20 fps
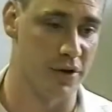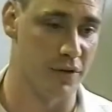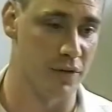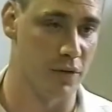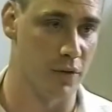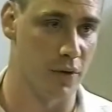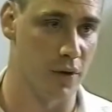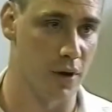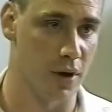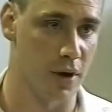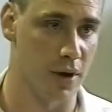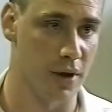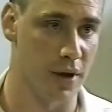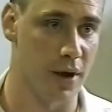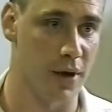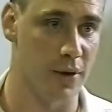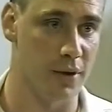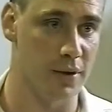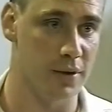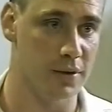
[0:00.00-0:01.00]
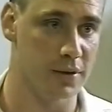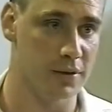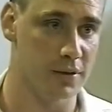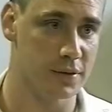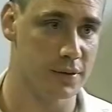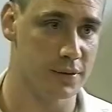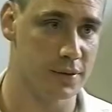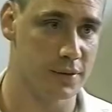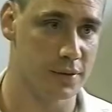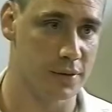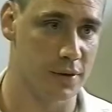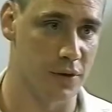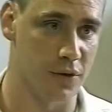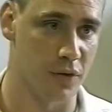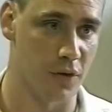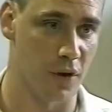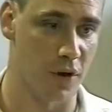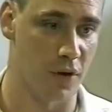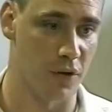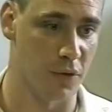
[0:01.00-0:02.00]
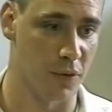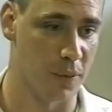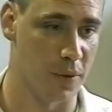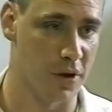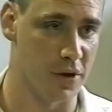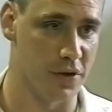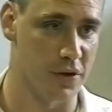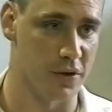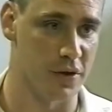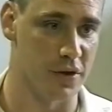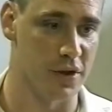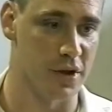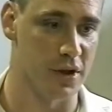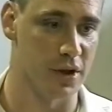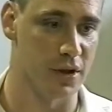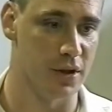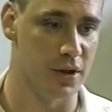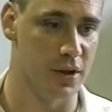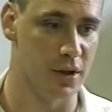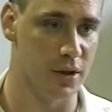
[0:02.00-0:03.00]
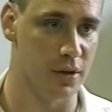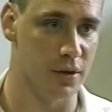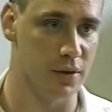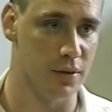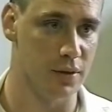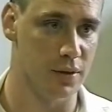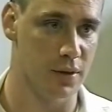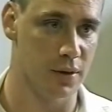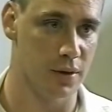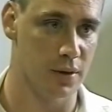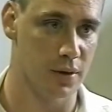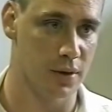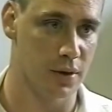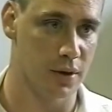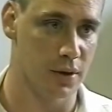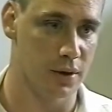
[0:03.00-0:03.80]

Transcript: I want to finish it before I get out. As far as especially GED,